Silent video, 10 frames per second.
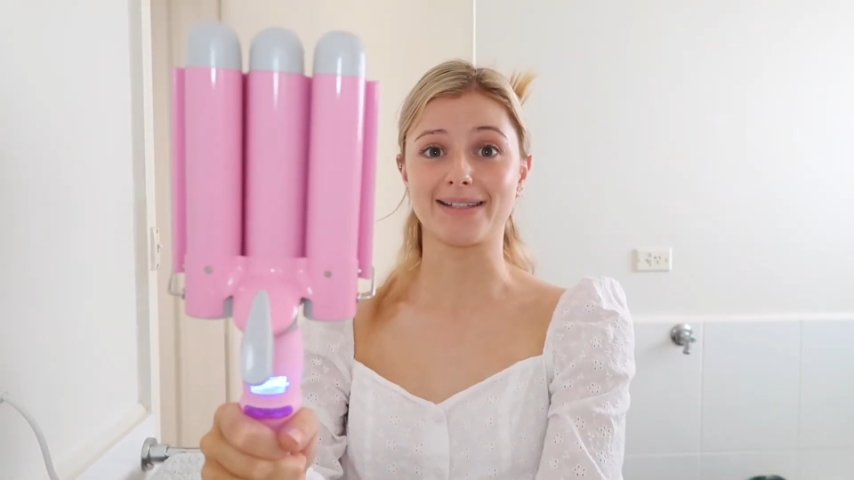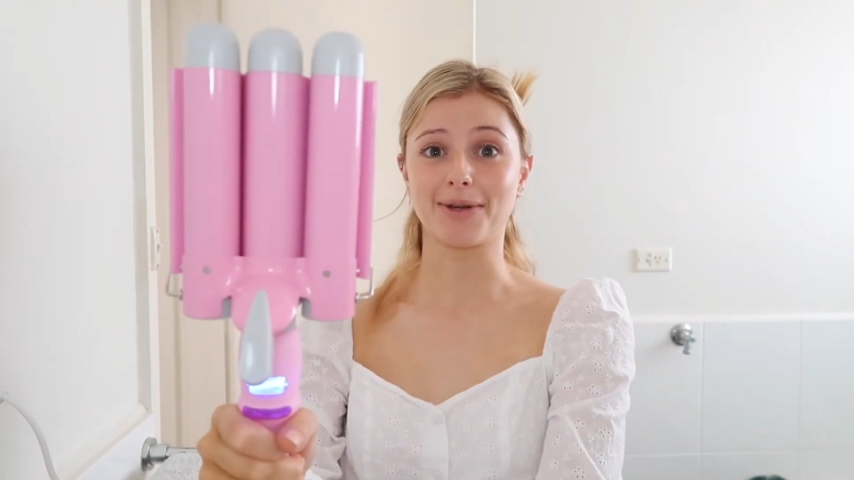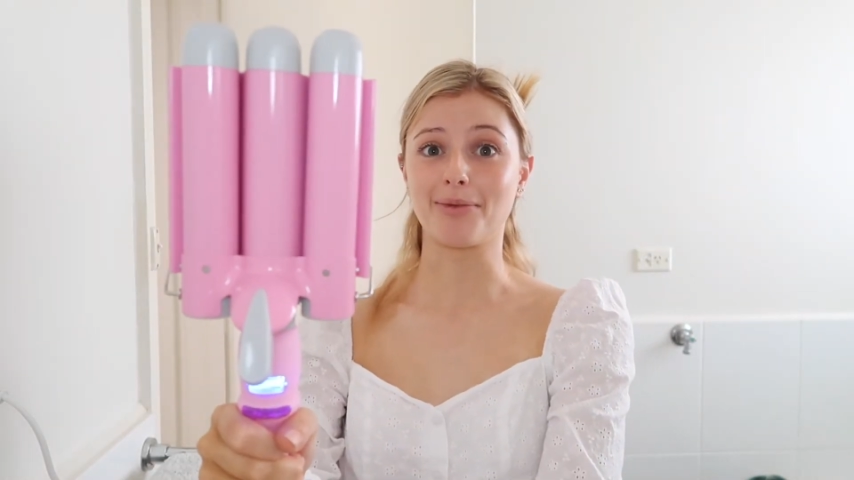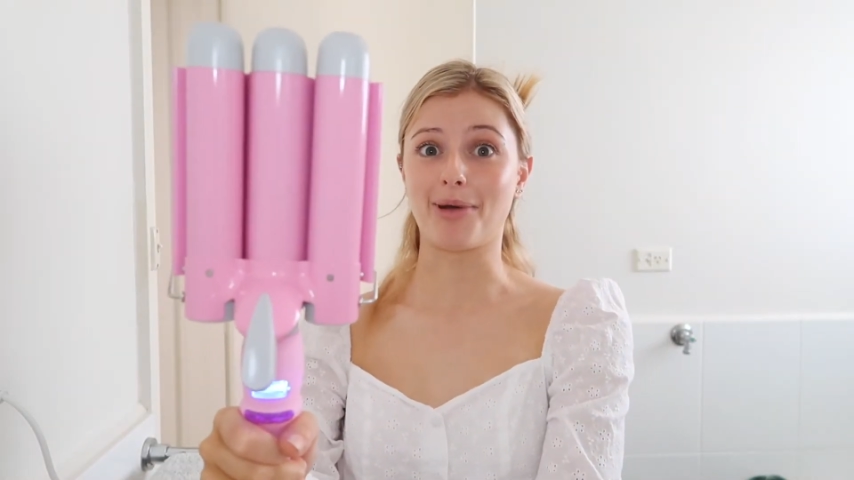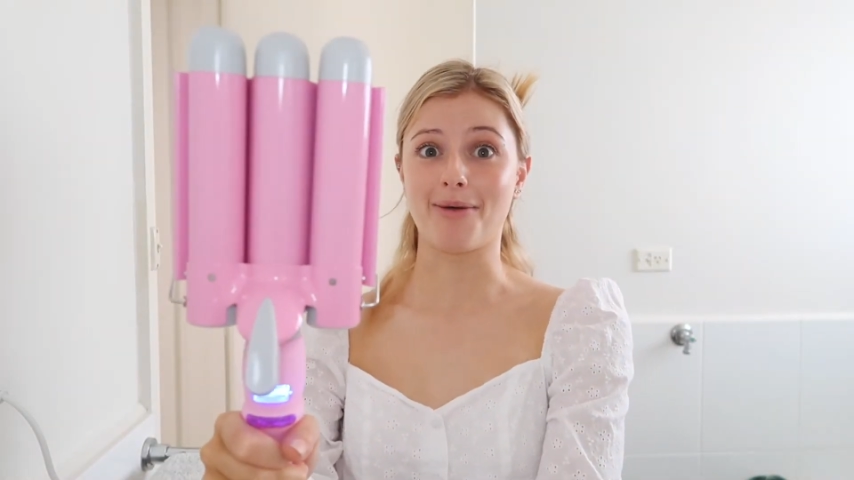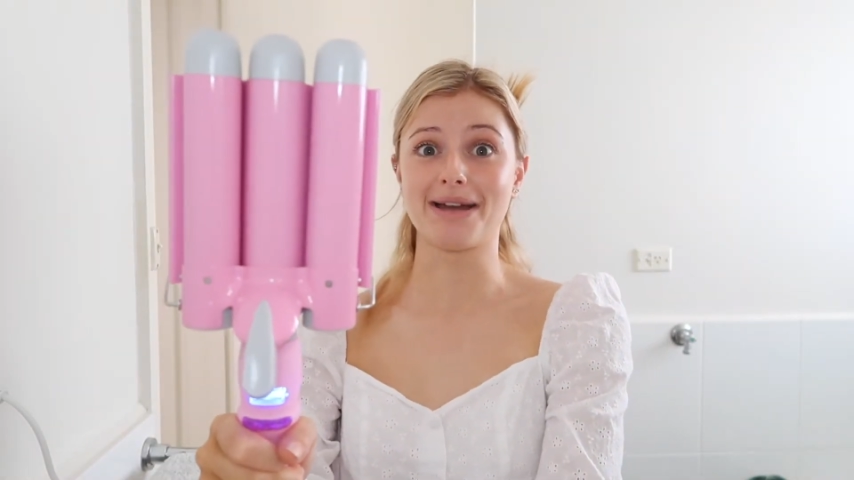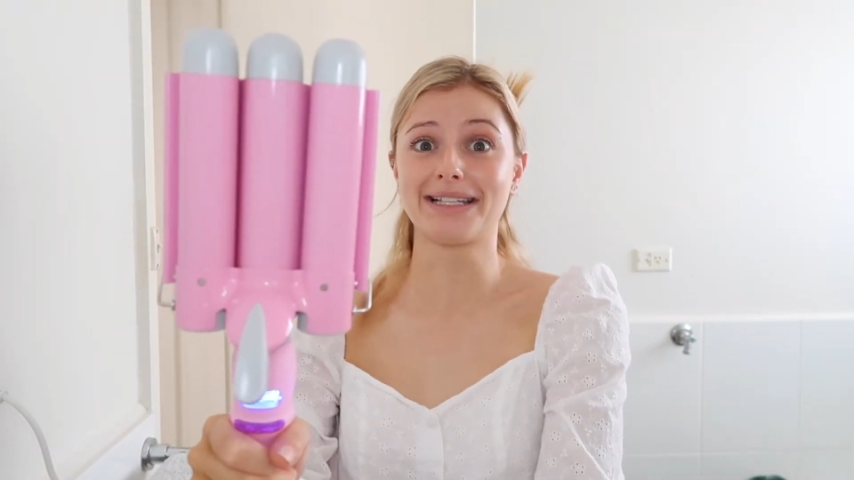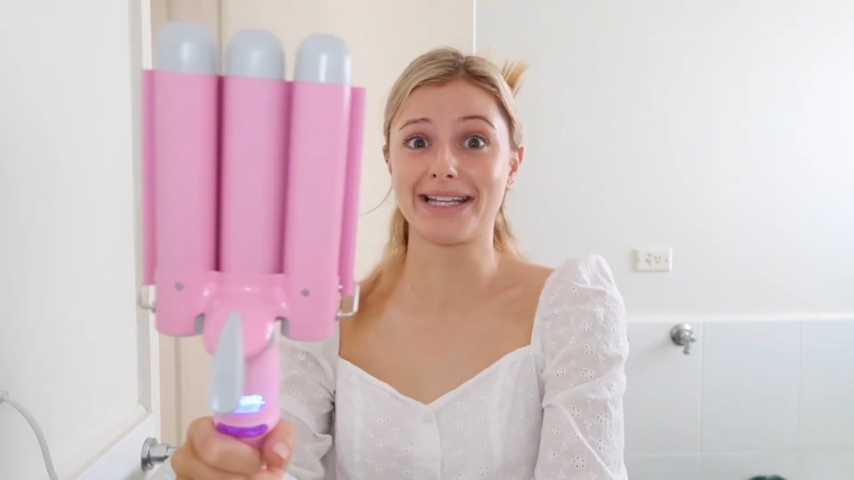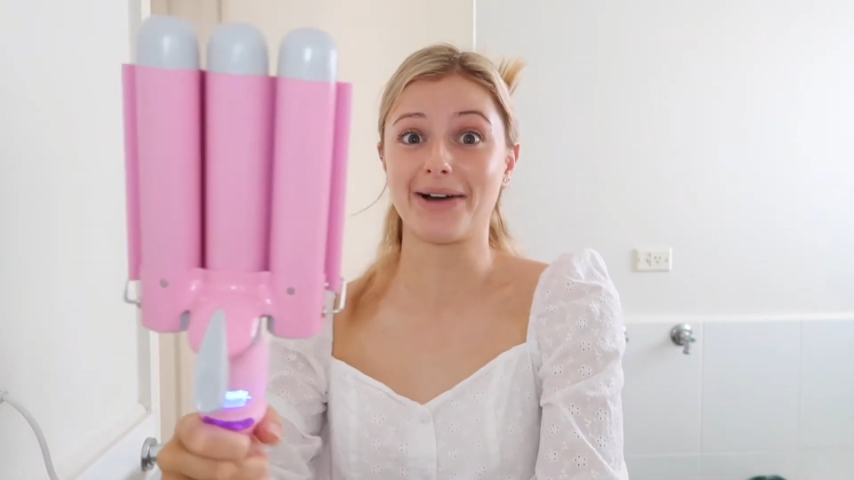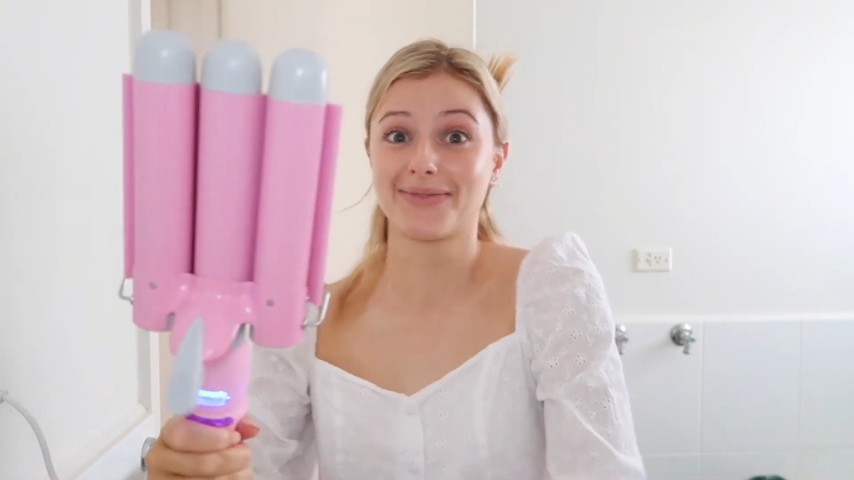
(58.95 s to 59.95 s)
I'm gonna burn
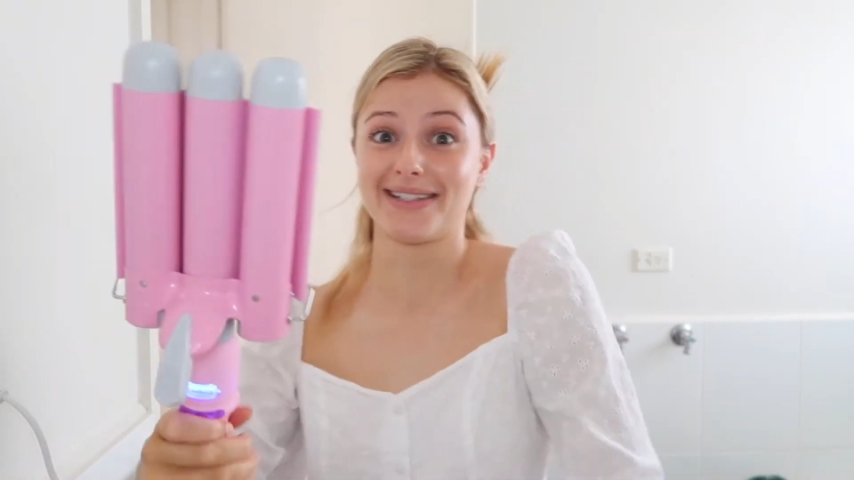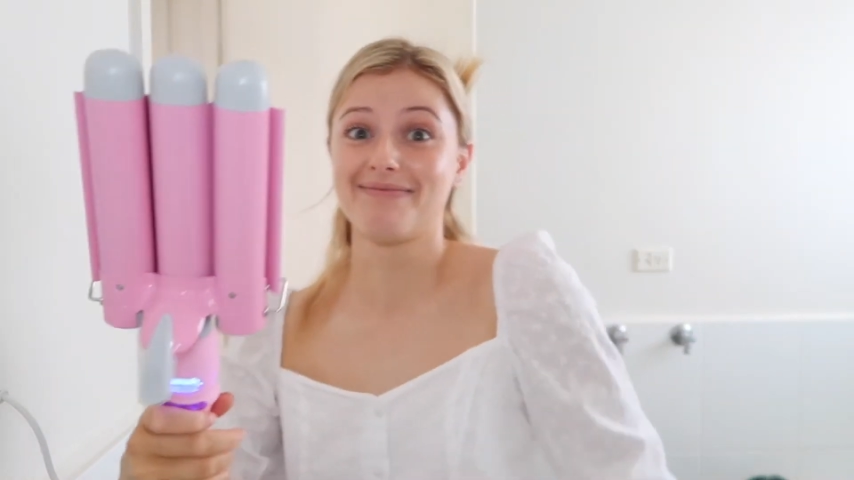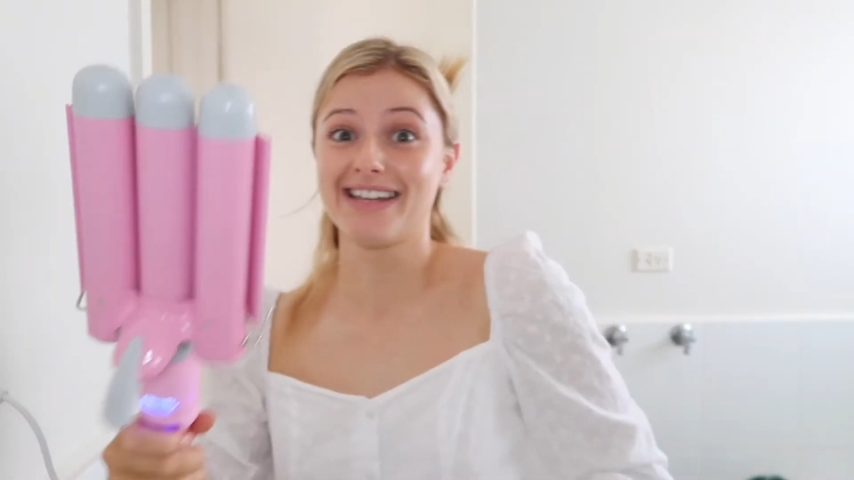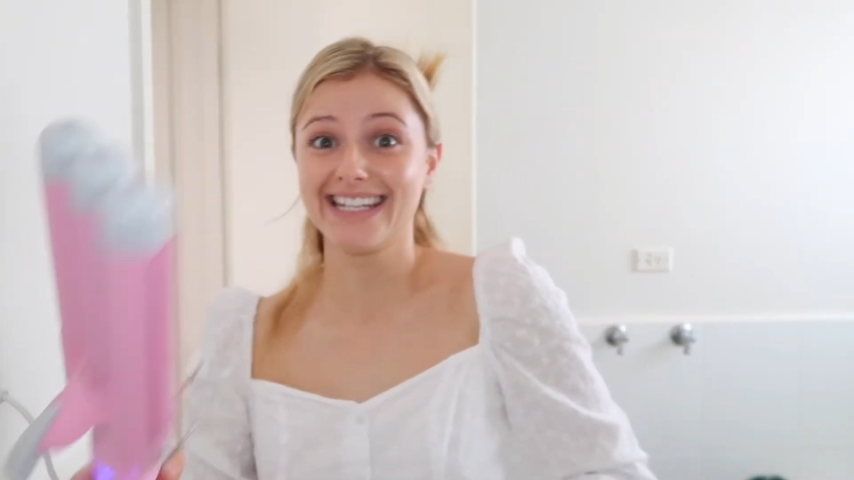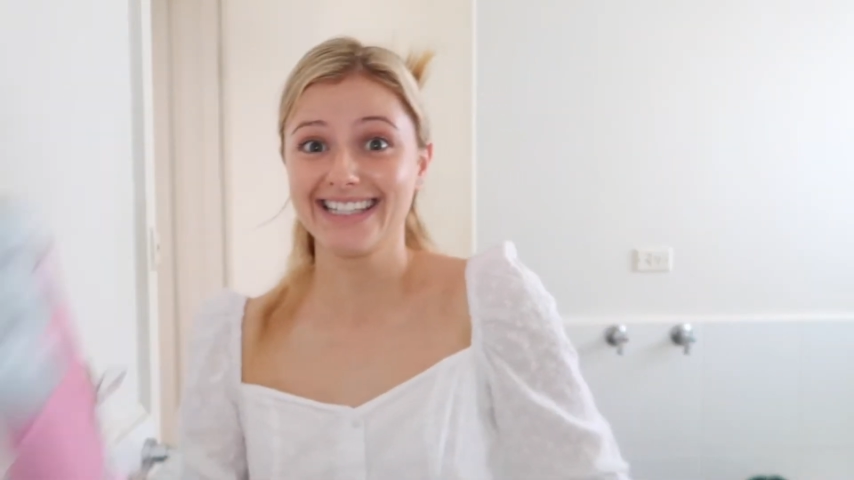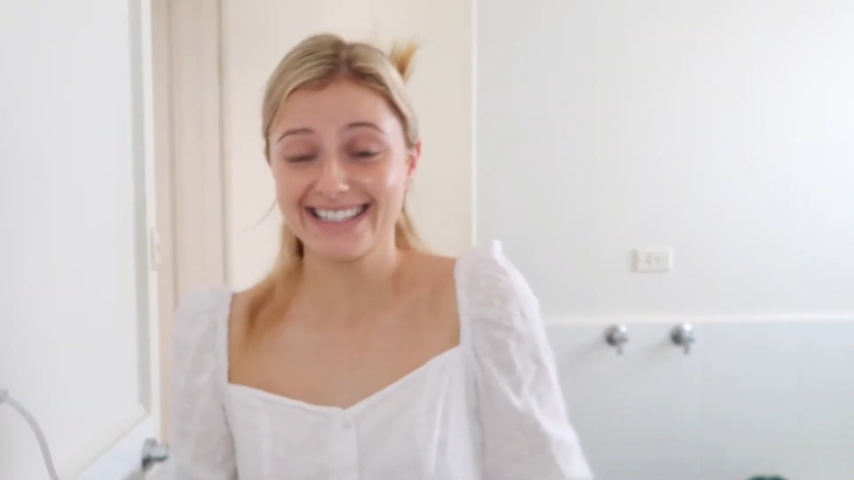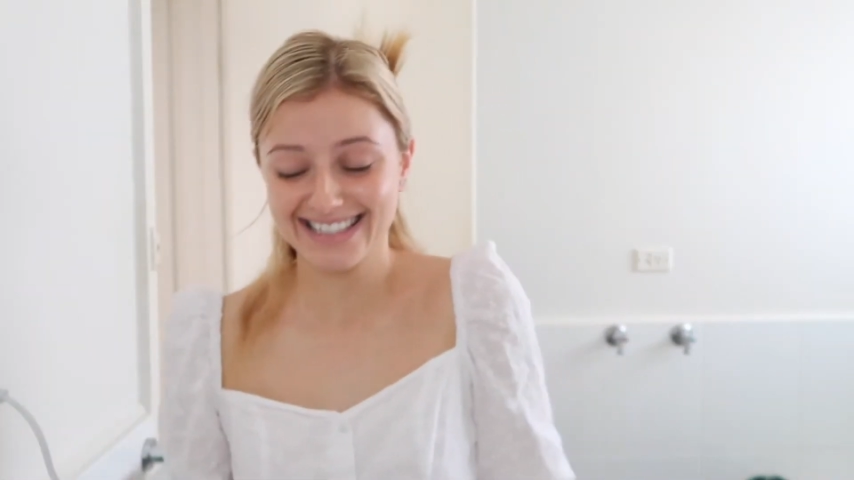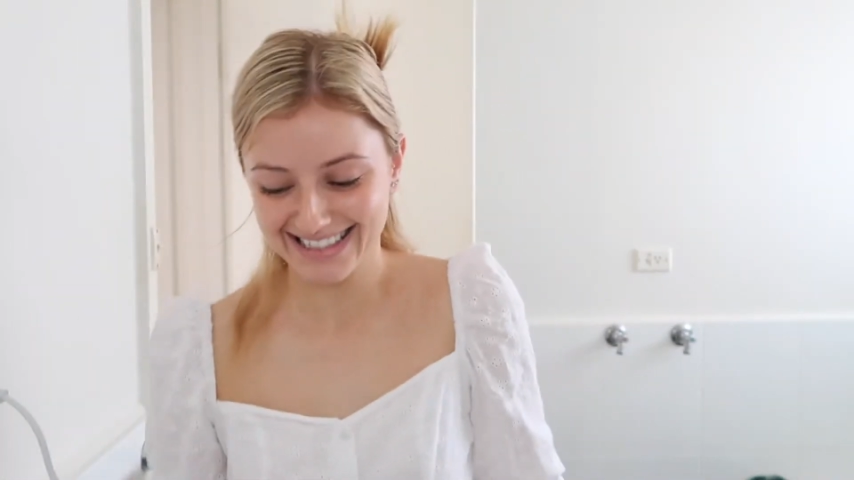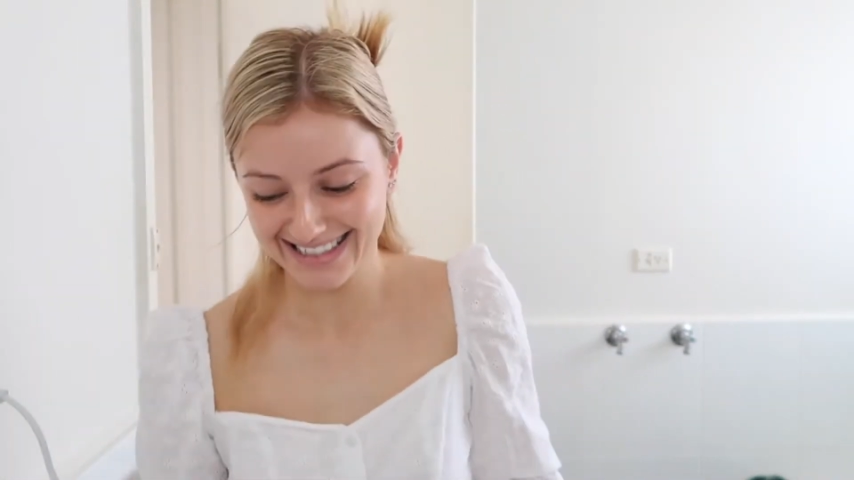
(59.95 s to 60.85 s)
myself in a minute.